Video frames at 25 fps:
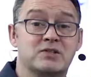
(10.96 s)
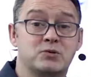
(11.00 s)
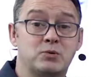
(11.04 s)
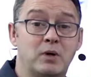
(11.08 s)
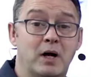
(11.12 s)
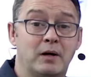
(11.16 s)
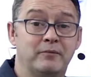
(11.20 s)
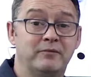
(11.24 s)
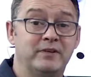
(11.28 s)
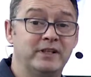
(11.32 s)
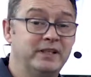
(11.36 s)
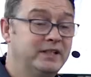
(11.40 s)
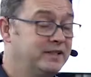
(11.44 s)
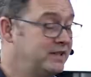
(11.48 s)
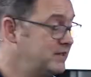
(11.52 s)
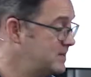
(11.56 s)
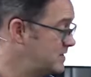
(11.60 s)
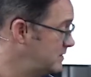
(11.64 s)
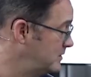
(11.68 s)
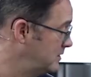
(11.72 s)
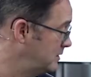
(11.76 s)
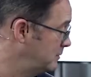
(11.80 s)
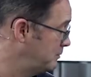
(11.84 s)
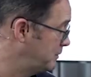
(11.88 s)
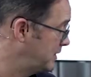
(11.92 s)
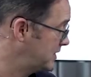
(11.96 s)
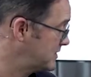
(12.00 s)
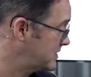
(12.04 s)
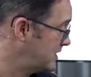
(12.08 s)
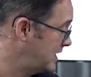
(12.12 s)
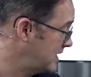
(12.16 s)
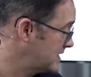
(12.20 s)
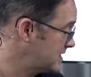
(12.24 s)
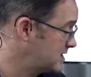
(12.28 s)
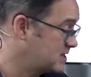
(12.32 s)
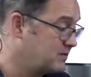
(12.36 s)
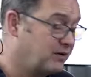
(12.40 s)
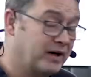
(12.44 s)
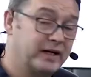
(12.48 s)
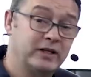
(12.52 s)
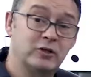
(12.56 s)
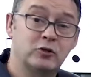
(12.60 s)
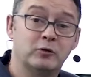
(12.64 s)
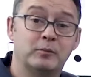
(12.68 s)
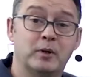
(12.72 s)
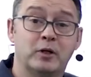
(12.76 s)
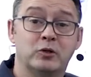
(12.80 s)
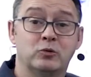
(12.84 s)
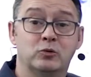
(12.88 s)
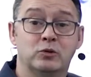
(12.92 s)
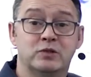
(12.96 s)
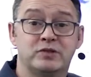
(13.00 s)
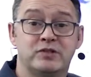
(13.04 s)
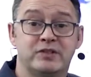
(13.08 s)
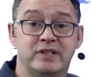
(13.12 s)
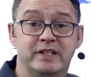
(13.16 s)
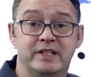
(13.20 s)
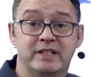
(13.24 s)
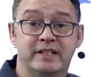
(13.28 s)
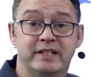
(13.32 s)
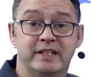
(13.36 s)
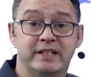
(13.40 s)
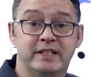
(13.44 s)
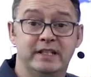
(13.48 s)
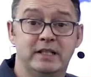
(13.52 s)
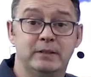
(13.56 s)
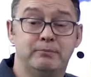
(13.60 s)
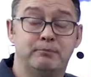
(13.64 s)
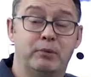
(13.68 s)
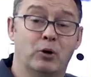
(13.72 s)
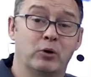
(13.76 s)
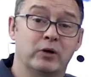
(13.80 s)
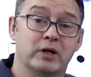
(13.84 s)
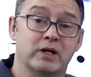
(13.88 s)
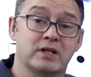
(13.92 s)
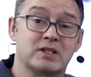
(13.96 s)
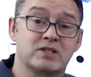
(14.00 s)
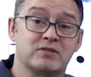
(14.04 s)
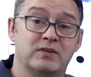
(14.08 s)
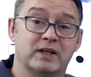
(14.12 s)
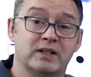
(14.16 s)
of expert kits. We have this Passat